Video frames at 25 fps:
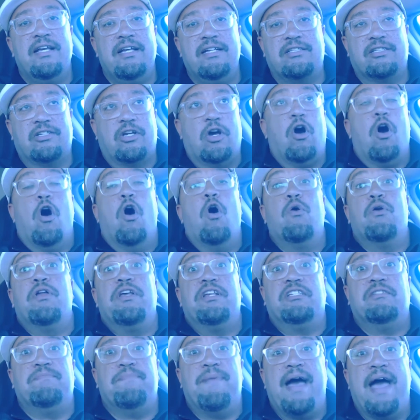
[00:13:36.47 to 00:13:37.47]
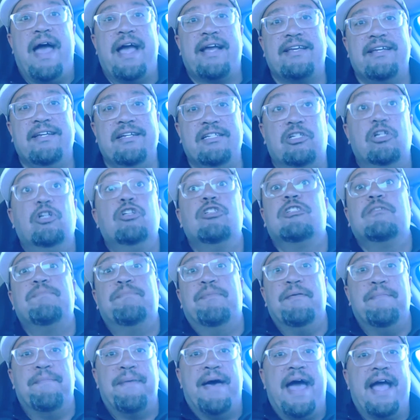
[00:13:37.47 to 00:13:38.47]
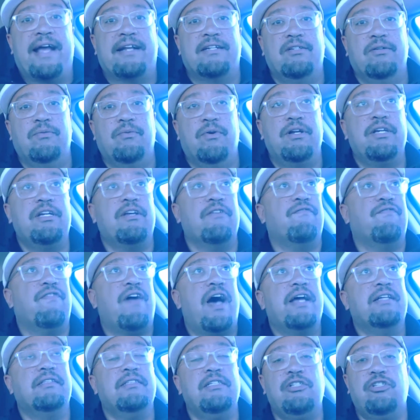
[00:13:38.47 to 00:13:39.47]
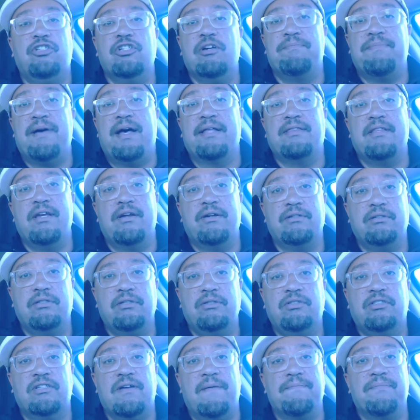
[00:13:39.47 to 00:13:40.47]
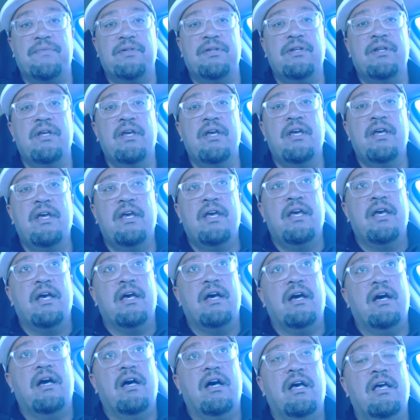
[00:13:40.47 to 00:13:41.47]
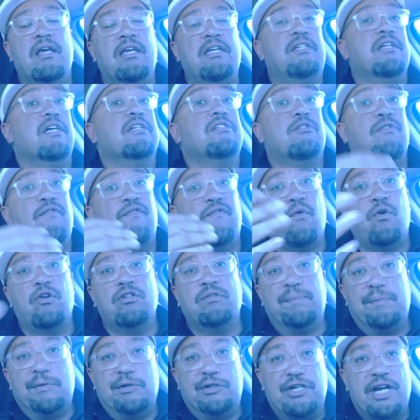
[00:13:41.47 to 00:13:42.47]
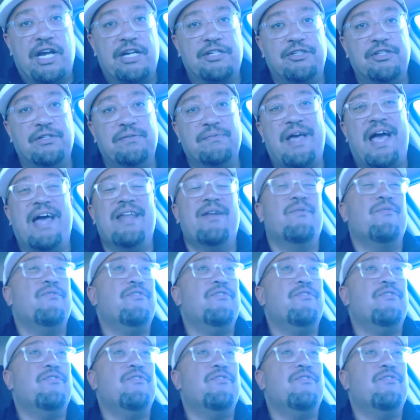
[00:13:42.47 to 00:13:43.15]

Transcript: his cojones back, his chutzpah back, to where he could finally jump out there and do something. He does the force projection. I